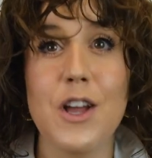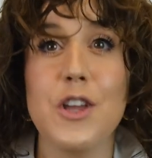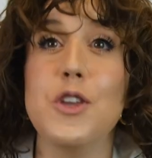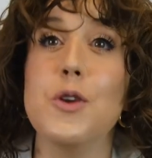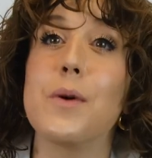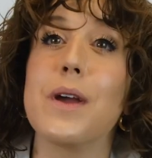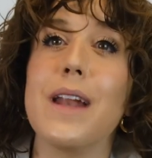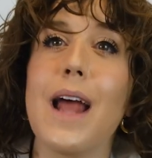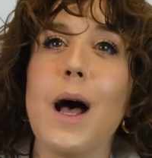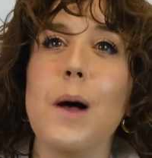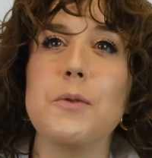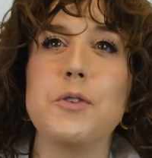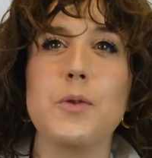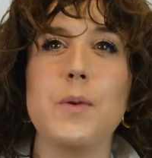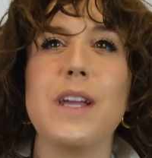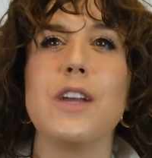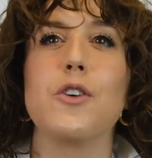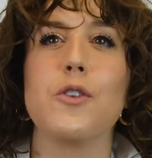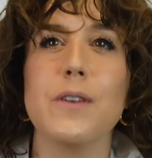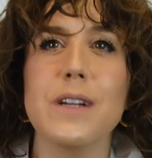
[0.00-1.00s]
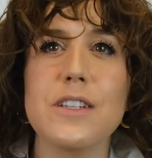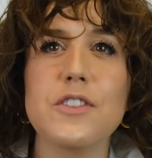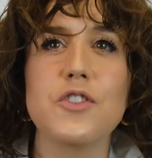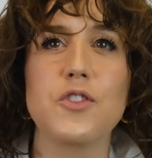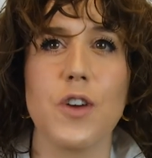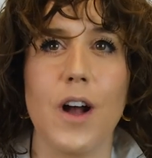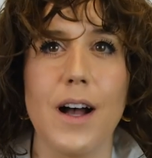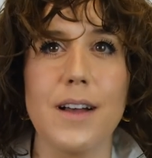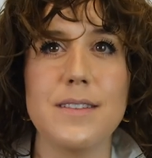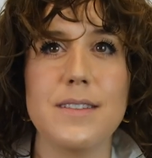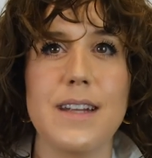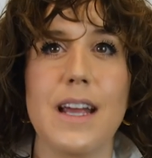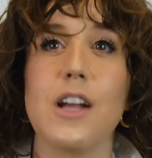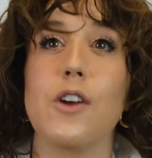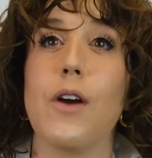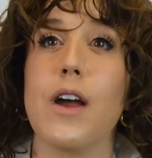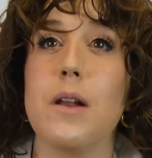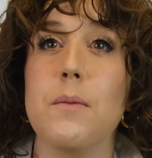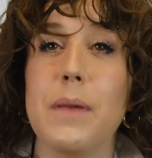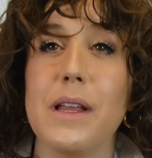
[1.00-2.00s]
you can help to increase trust and
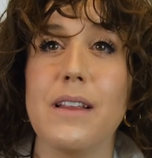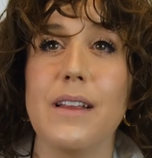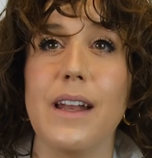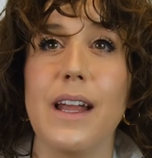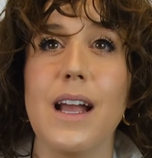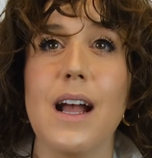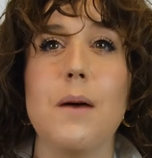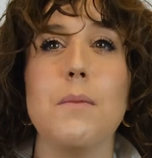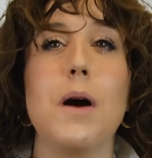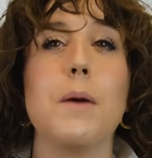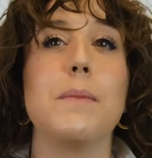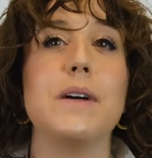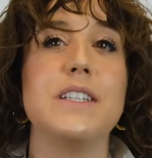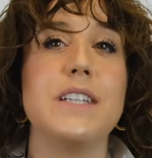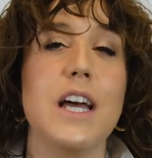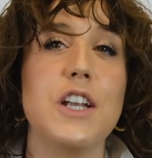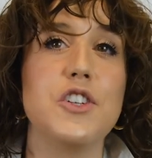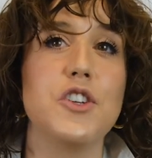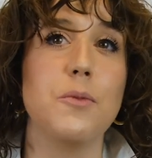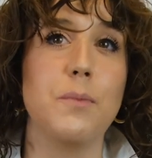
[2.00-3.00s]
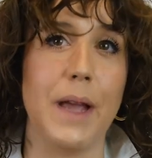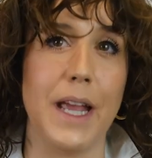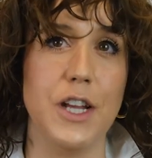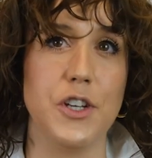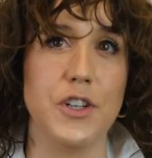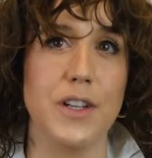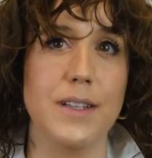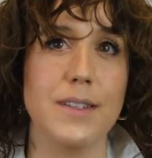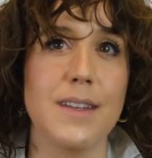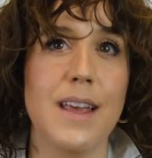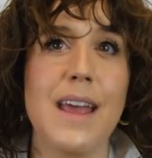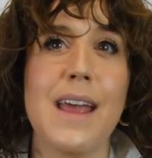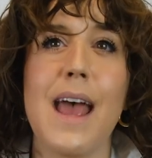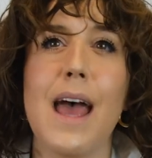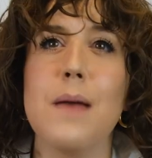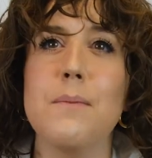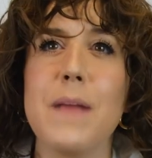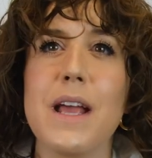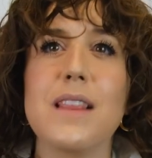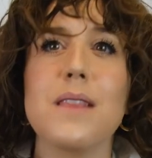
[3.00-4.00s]
credibility among potential patients
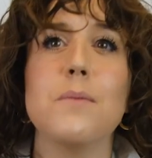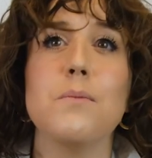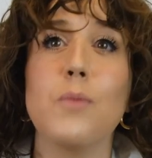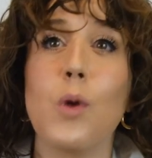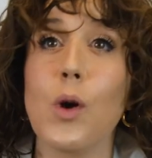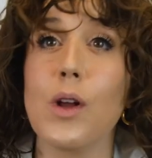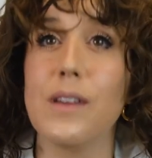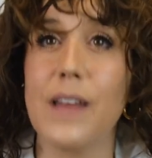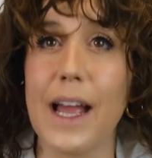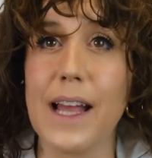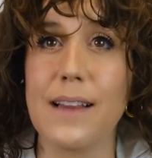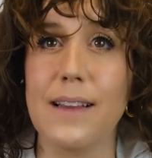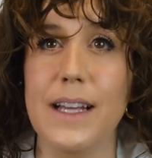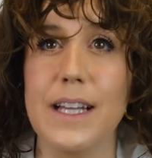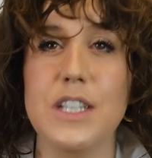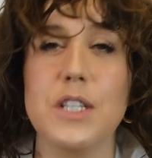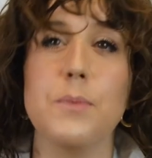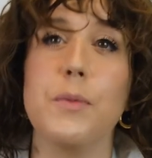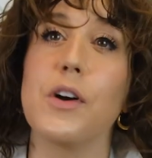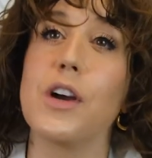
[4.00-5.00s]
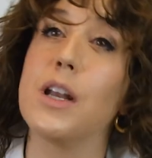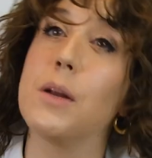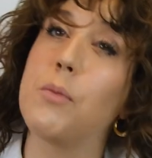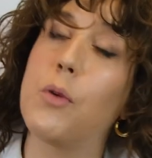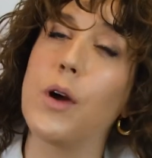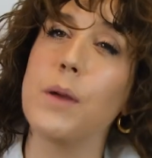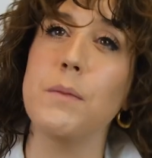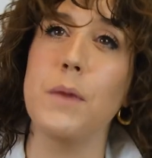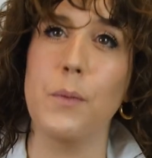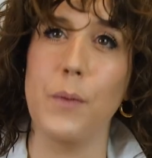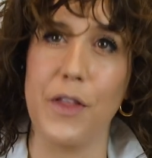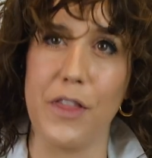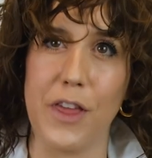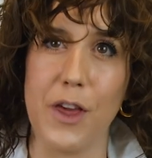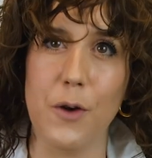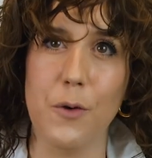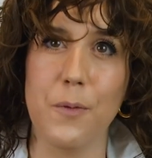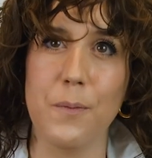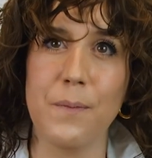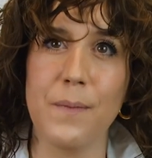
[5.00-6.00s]
and make them more likely to book an appointment with you.